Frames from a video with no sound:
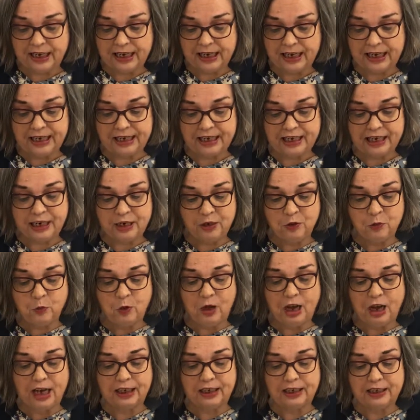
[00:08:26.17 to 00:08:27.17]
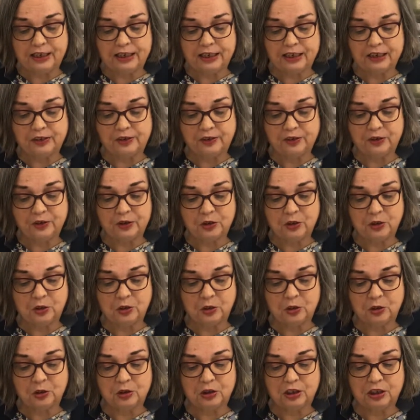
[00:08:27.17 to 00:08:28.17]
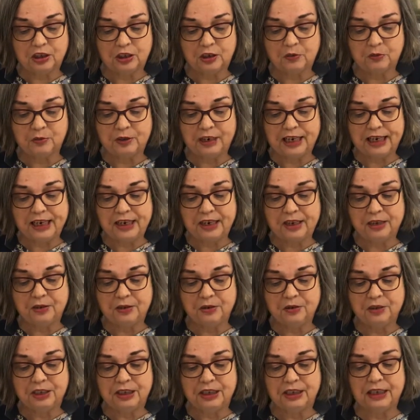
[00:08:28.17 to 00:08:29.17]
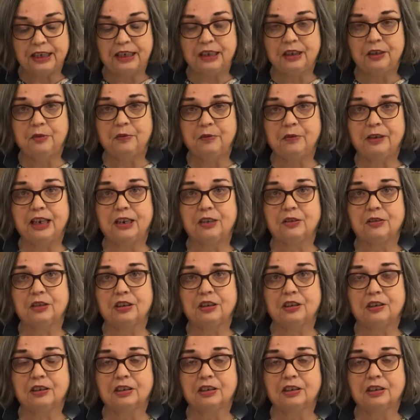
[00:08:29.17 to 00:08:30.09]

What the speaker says: and he'd walk in a circle around and around